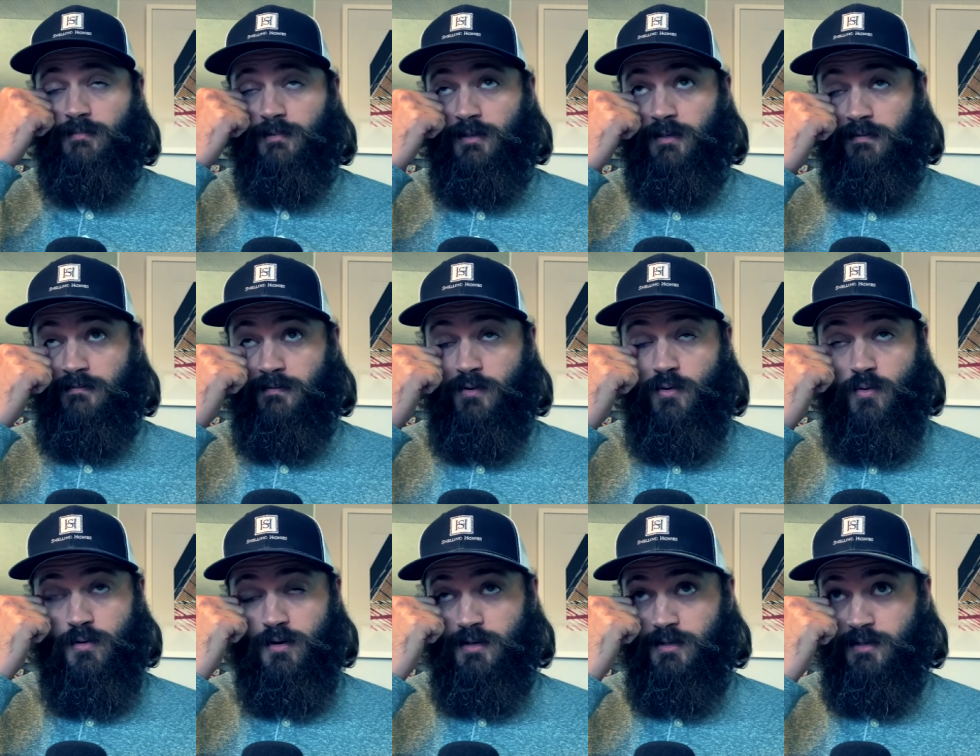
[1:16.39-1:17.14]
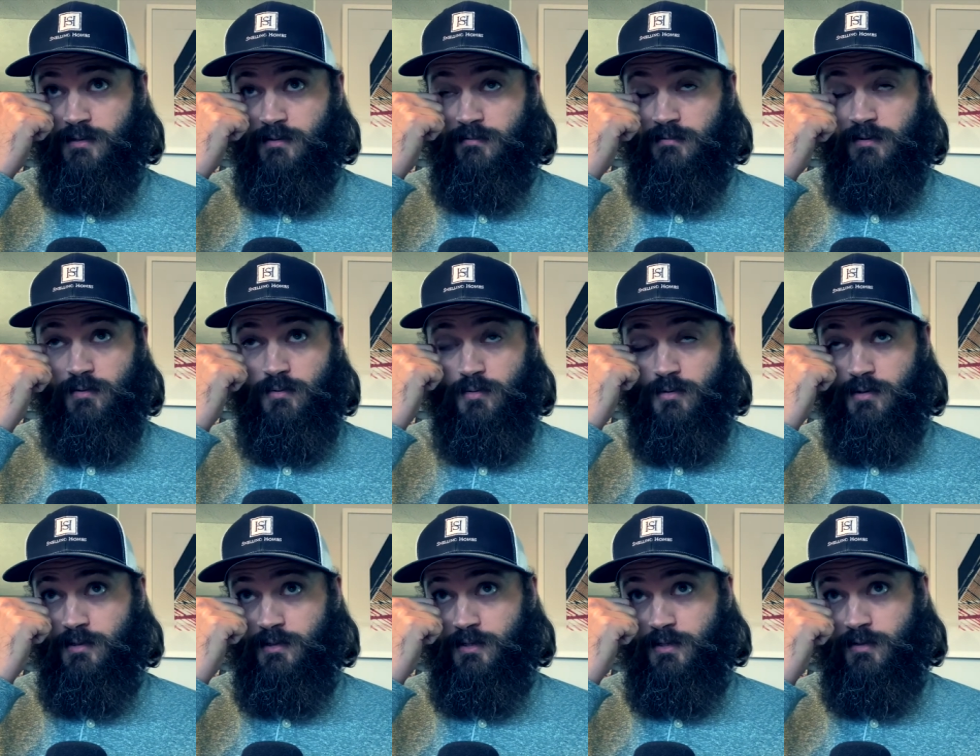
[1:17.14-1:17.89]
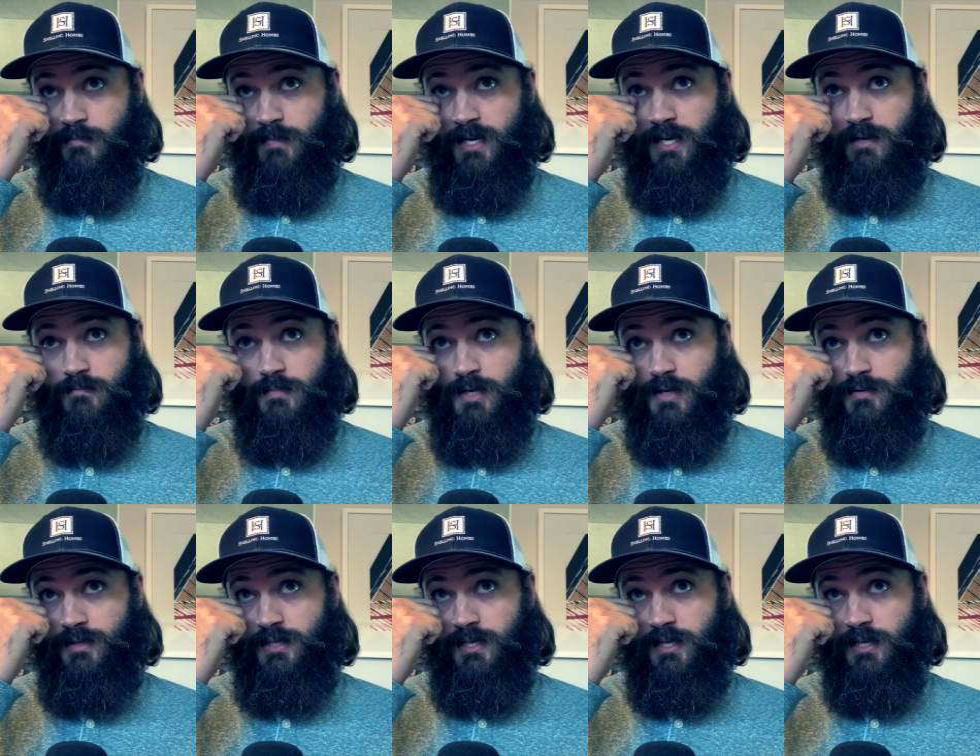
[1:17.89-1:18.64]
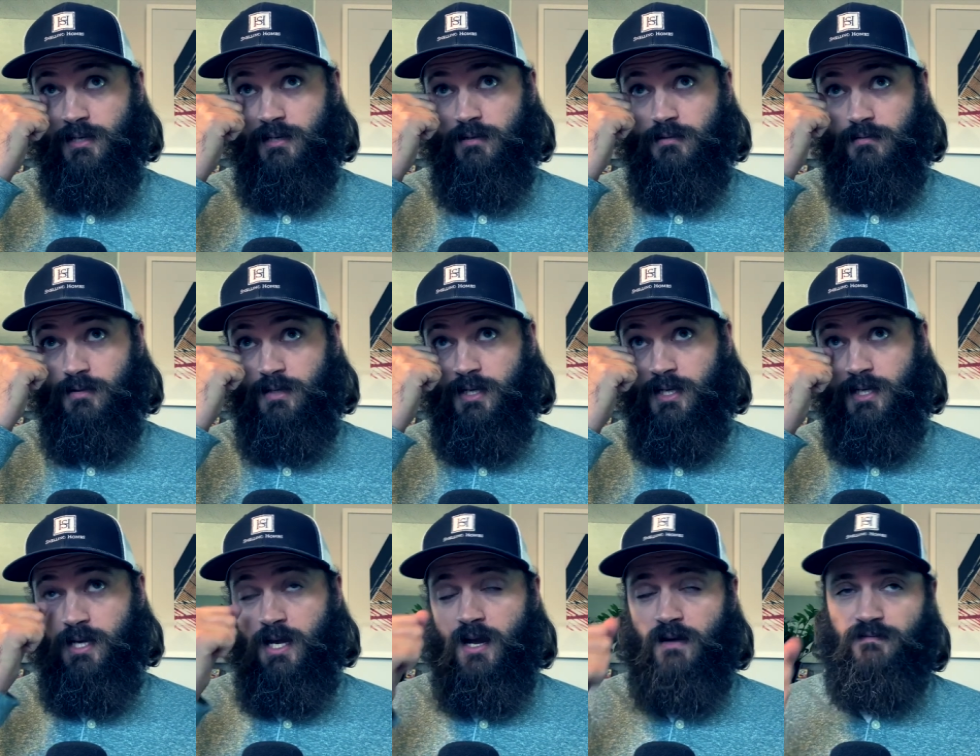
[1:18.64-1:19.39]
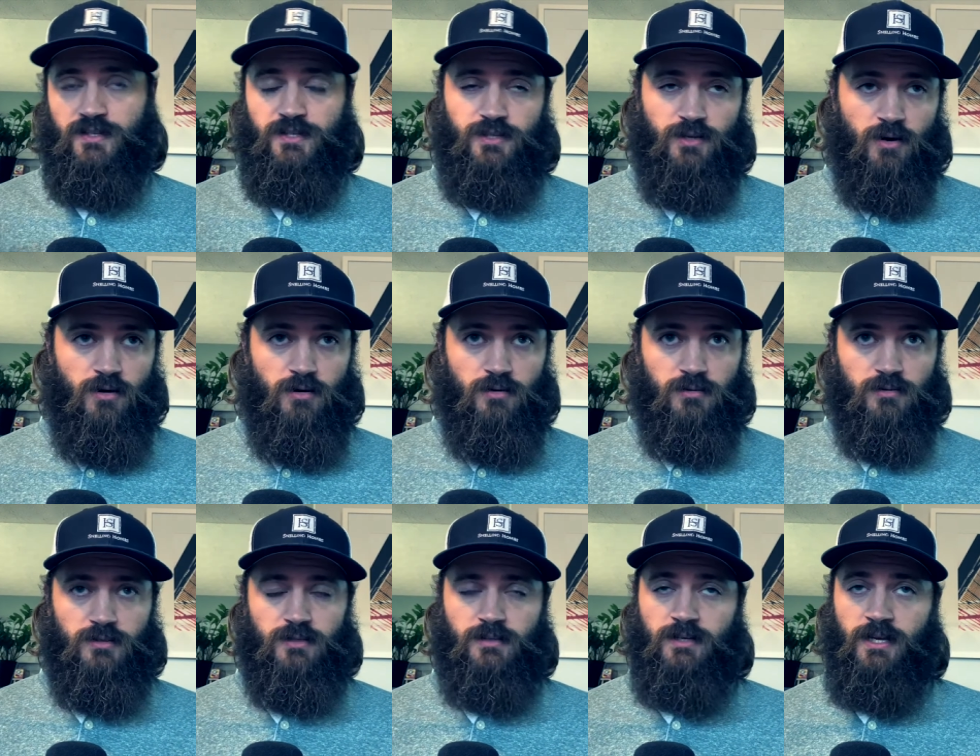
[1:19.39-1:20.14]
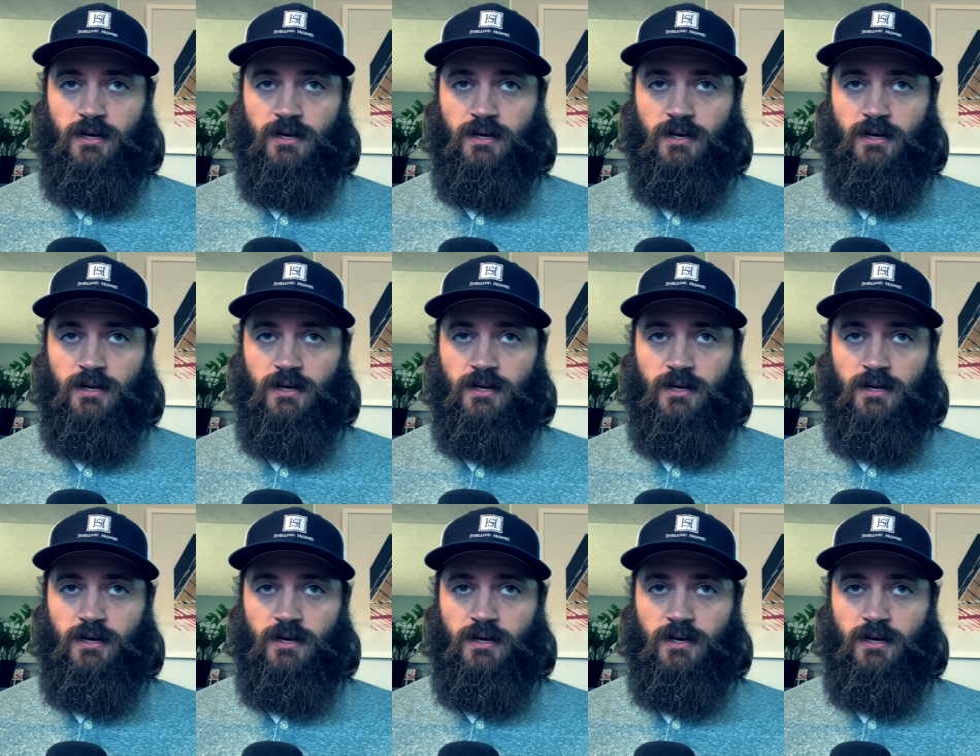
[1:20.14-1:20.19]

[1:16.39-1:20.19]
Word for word: And of course, in order to make music, you need to have songs.